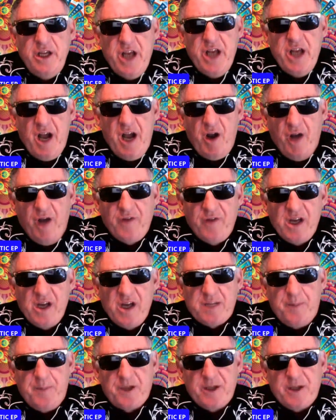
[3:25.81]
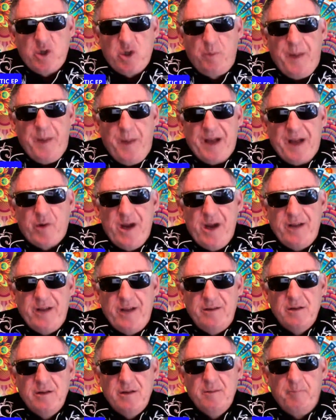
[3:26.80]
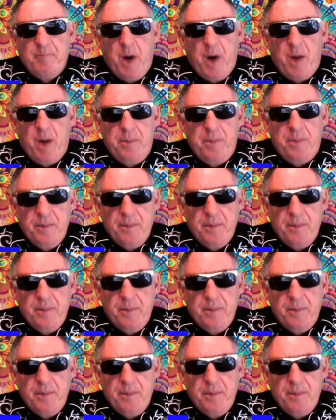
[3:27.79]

I've got a special background, Bob.